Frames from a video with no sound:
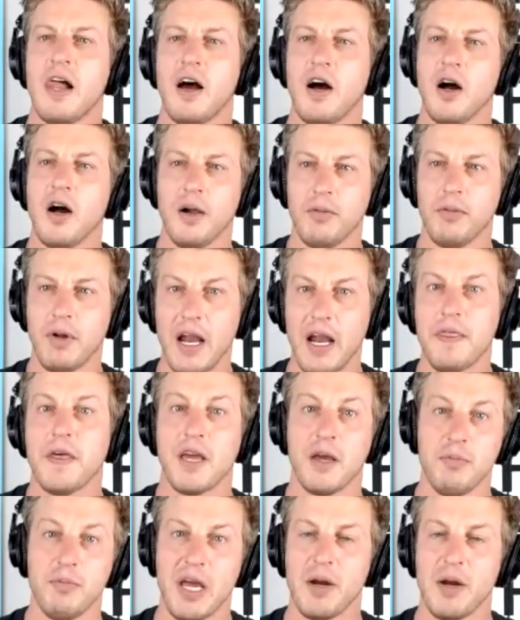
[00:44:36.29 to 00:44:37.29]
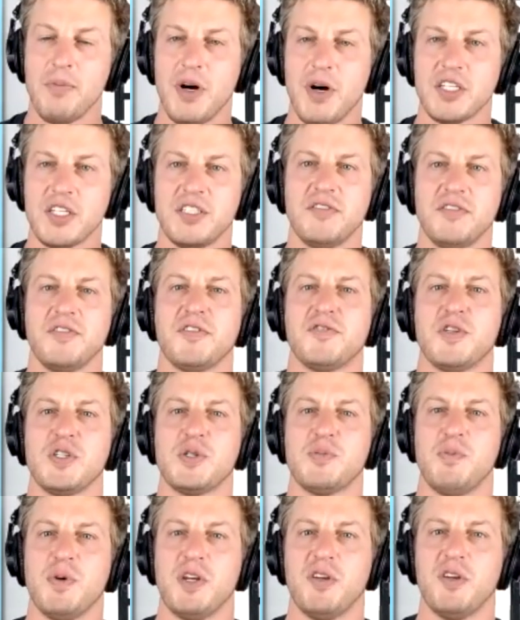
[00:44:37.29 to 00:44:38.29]
and I think it made a positive
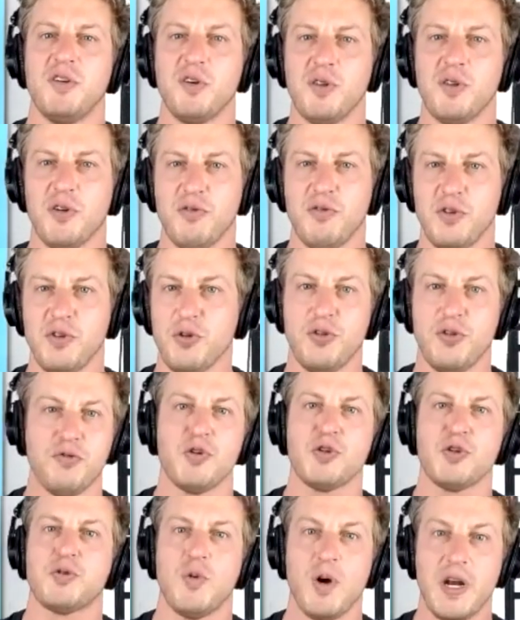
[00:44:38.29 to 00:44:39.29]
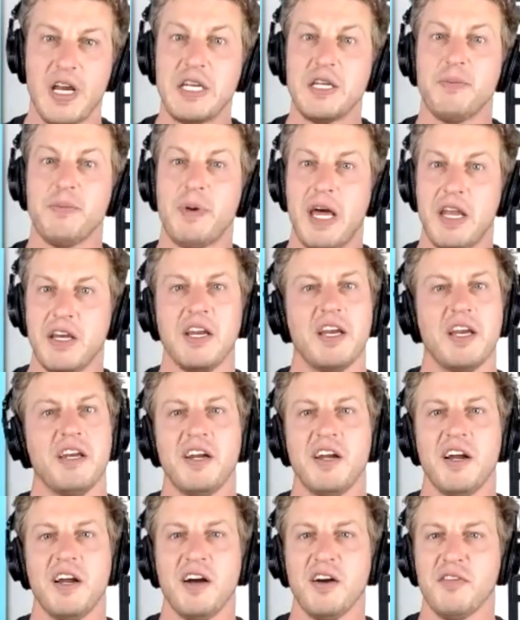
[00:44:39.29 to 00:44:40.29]
difference, but you're the first one independent
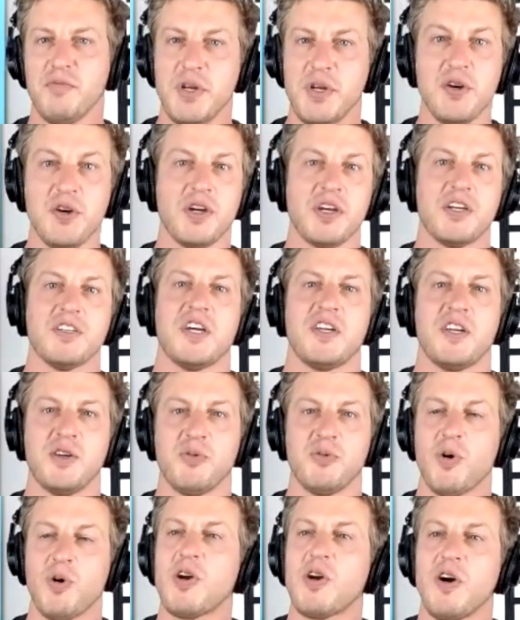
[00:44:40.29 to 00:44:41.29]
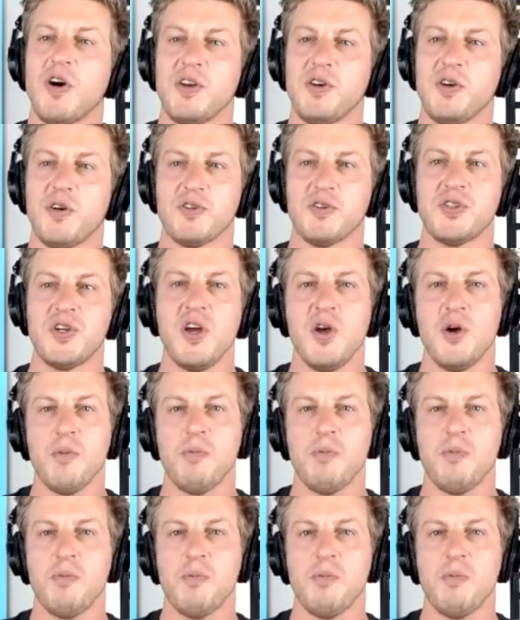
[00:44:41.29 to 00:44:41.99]
of me doing, because I didn't work on yours.